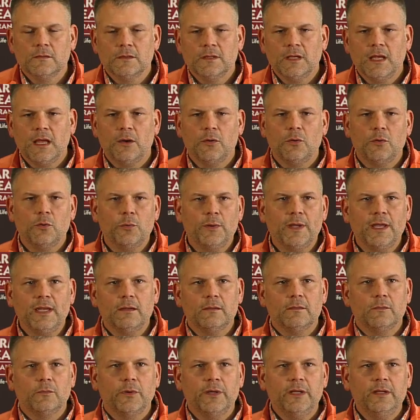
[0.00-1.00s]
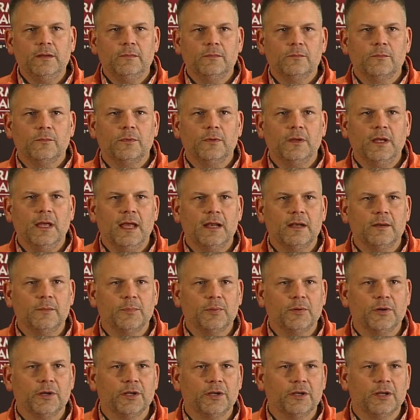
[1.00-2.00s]
Yeah, well, we had a
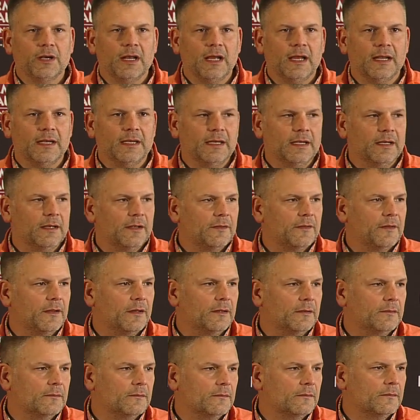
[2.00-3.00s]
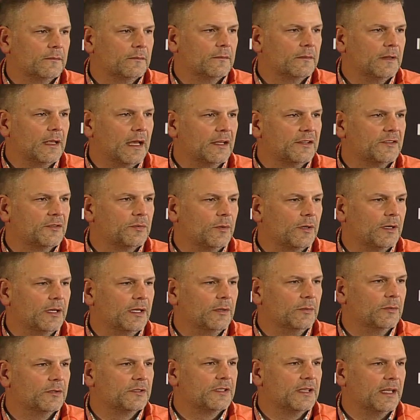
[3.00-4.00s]
pretty good idea that's what he was